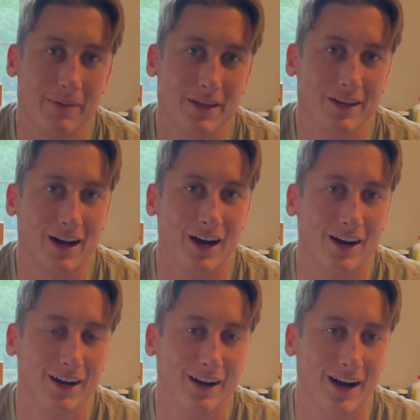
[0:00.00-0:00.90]
me,
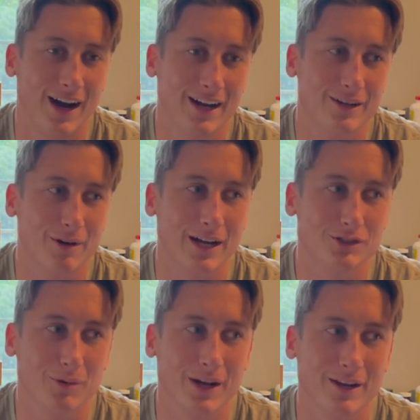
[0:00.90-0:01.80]
I
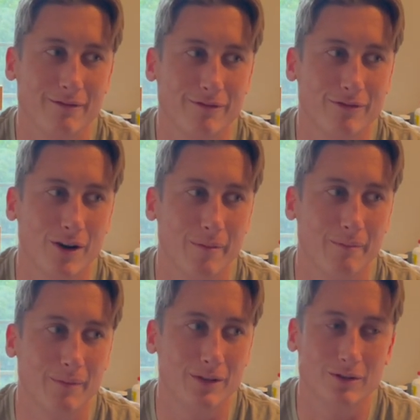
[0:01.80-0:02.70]
graduated
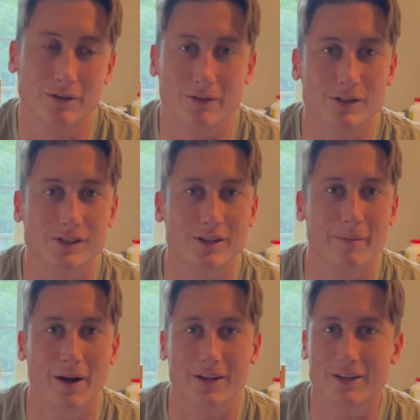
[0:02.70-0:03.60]
from university
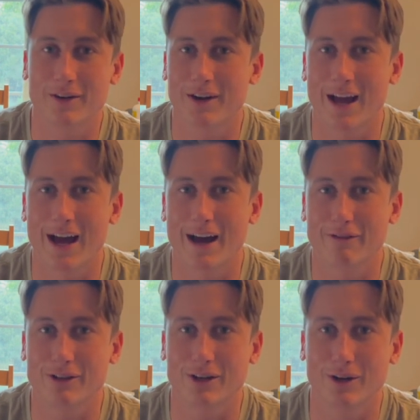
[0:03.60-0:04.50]
about a year and a half
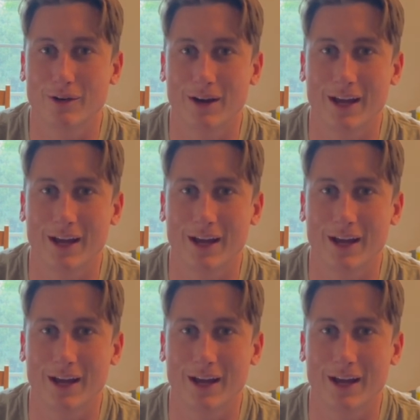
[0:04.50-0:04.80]
ago